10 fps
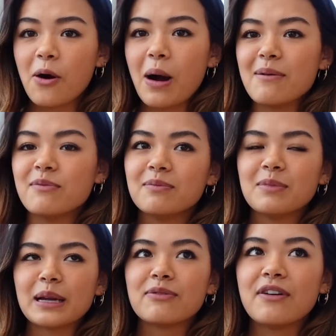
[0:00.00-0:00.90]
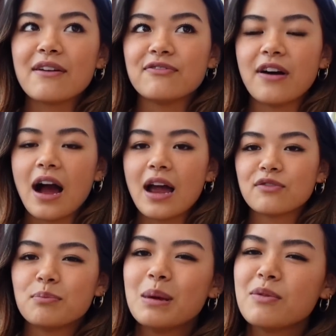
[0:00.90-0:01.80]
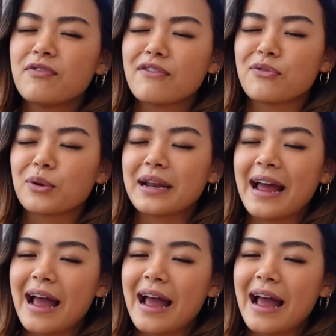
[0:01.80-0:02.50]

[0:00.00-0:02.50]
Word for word: Oh, I'm like five five, maybe five four and a